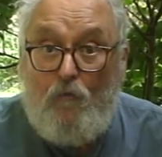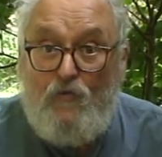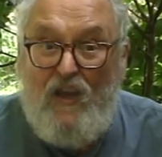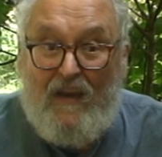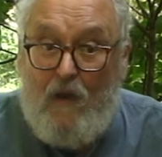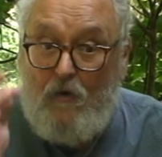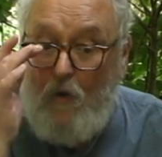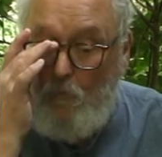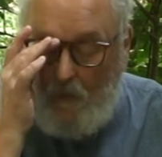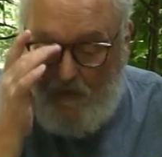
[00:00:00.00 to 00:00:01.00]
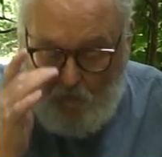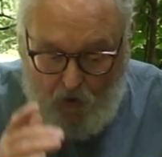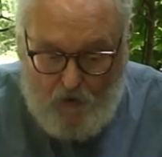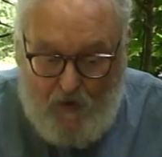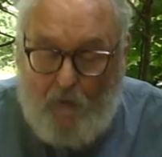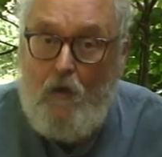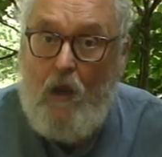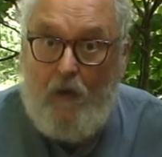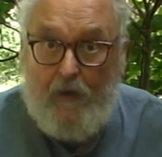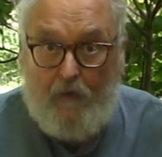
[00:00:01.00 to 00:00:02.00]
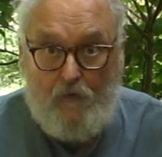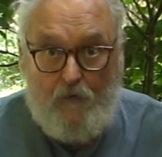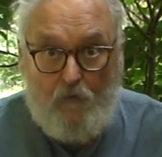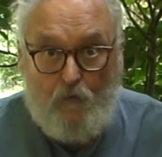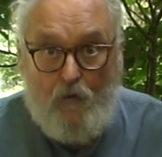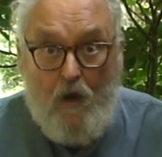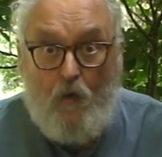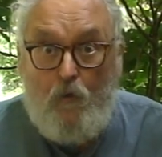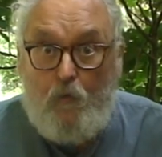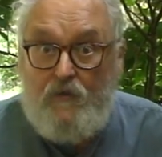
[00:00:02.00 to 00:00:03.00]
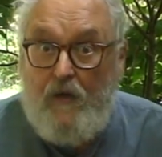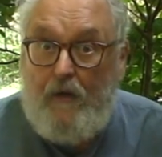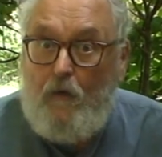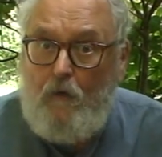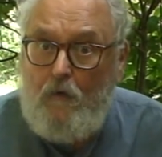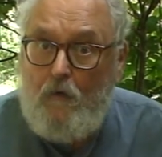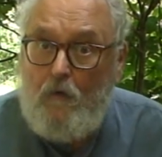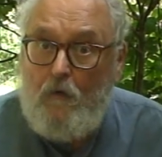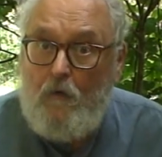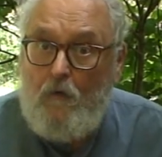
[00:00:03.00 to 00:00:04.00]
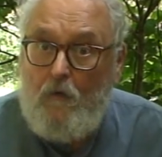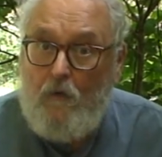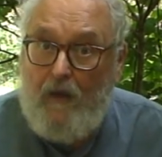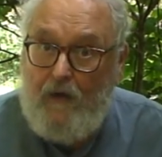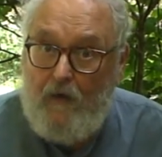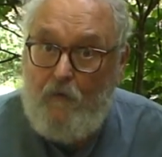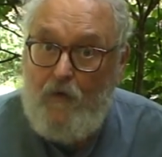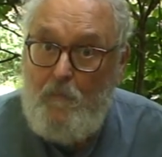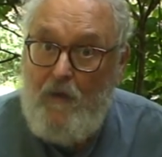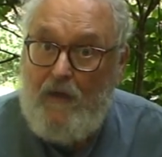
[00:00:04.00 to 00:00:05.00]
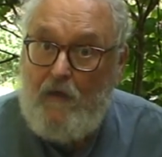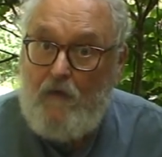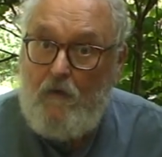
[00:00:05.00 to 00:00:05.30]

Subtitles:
sat down on a limb, looked down, and you know who was there? A hairy man.